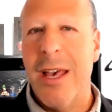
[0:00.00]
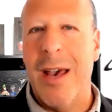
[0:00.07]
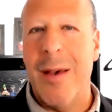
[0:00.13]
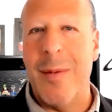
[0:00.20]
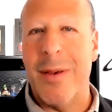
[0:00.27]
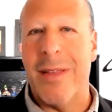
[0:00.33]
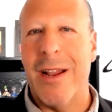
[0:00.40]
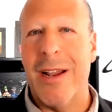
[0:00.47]
I'm
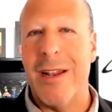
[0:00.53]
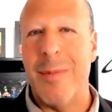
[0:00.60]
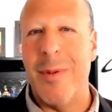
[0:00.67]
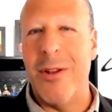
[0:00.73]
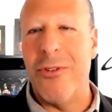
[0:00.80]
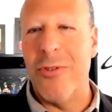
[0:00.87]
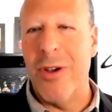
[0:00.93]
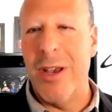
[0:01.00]
excited to be
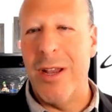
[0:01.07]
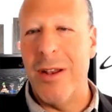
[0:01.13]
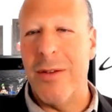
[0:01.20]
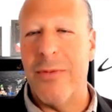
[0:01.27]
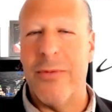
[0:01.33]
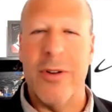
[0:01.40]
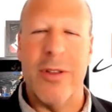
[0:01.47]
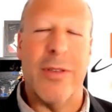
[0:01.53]
joined,
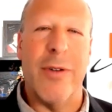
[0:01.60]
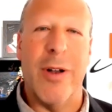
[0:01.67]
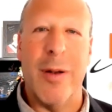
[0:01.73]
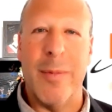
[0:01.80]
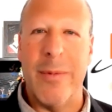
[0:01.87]
first of all,